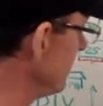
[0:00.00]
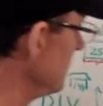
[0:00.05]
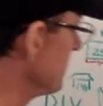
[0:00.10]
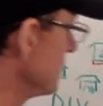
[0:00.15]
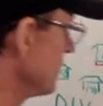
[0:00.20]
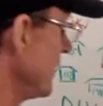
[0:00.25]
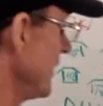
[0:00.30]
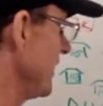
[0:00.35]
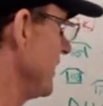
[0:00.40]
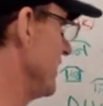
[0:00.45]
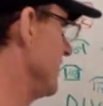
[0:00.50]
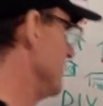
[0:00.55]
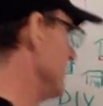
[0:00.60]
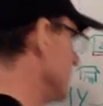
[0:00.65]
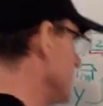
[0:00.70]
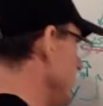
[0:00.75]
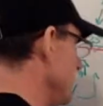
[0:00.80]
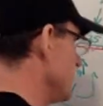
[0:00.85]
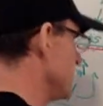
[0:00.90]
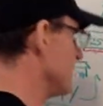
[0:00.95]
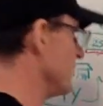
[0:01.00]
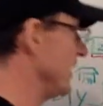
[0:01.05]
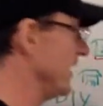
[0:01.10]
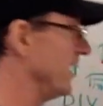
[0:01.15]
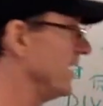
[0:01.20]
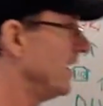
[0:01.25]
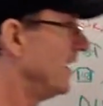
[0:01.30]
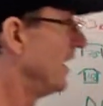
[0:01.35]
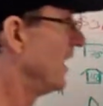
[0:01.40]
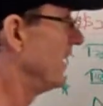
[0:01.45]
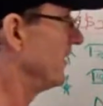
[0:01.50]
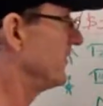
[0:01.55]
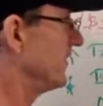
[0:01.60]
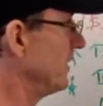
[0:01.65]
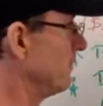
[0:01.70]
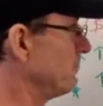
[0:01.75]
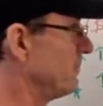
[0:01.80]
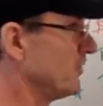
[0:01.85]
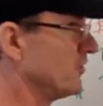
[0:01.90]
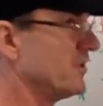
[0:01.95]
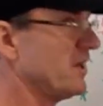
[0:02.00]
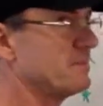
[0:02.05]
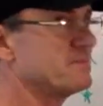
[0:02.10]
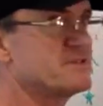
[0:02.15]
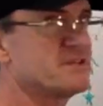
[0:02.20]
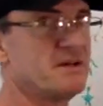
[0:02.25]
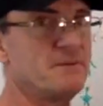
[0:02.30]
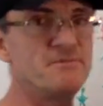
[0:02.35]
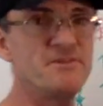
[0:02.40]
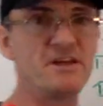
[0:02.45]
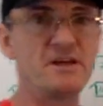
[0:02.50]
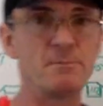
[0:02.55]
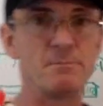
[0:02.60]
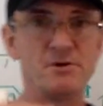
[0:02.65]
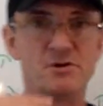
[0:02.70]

this way, and this way, and then build up something,